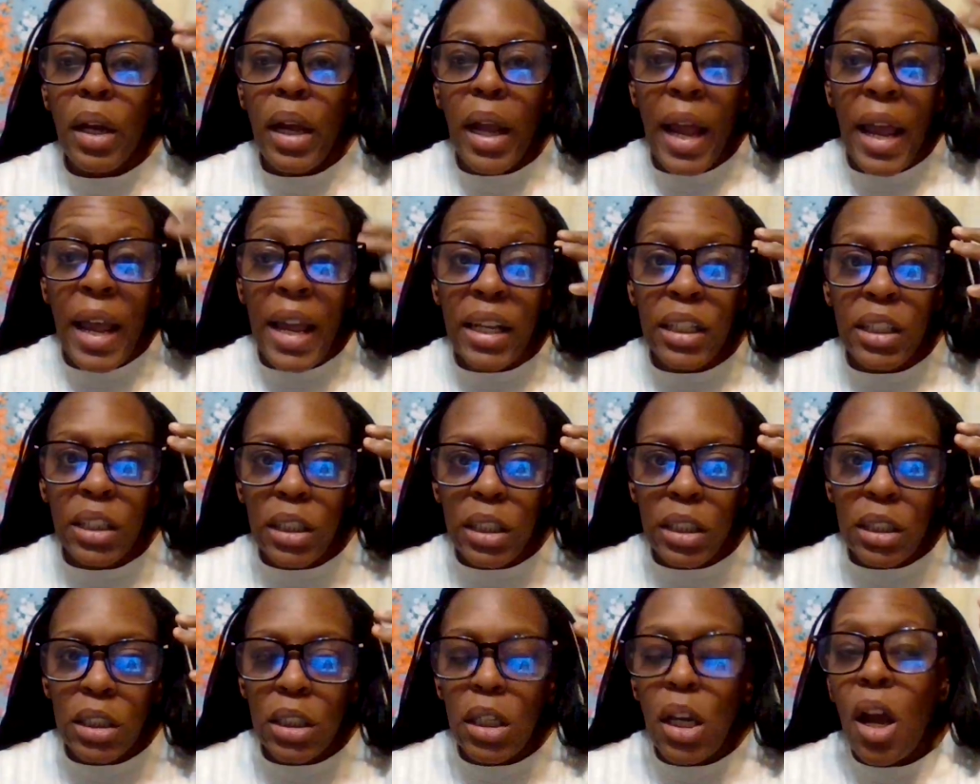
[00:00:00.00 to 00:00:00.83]

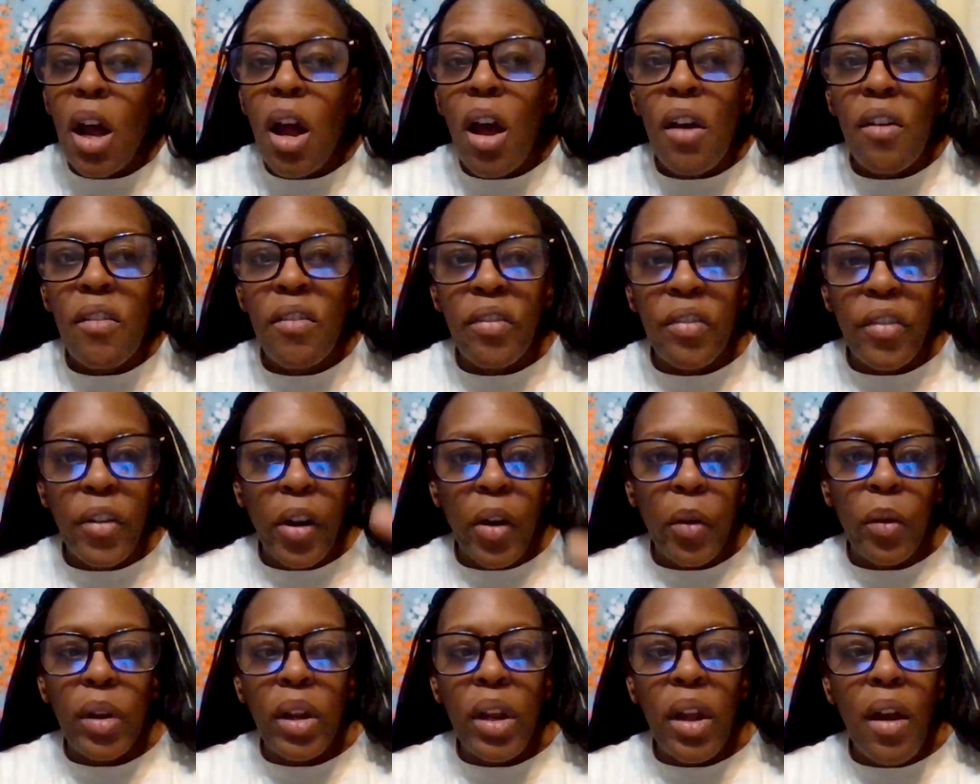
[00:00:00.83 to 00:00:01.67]
edges
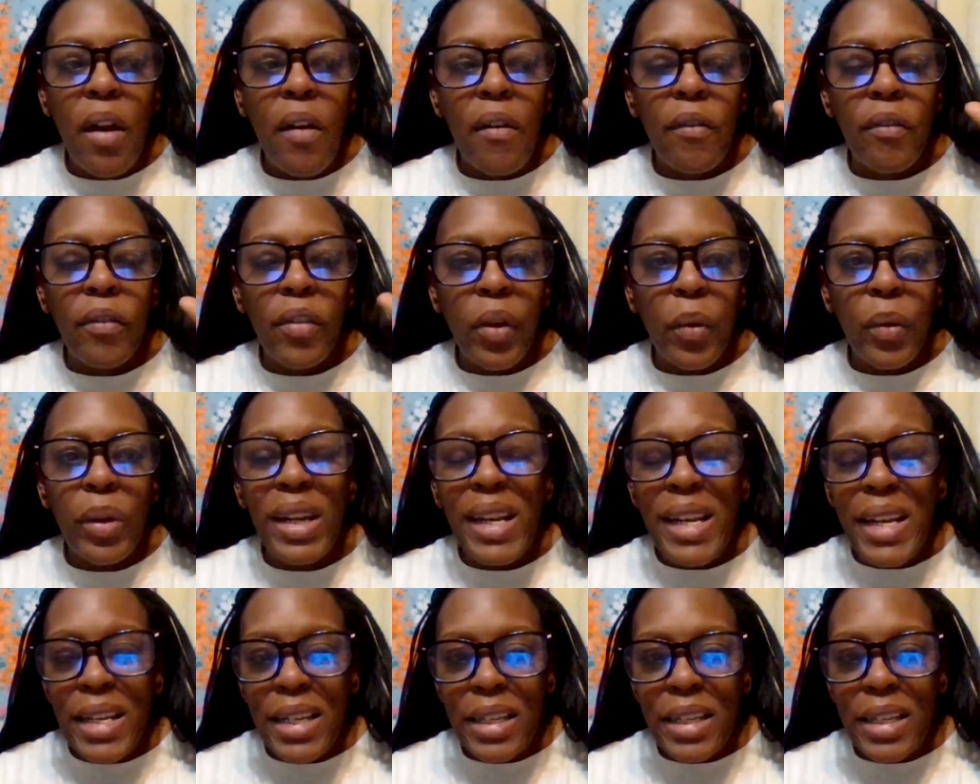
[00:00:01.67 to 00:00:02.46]
very, very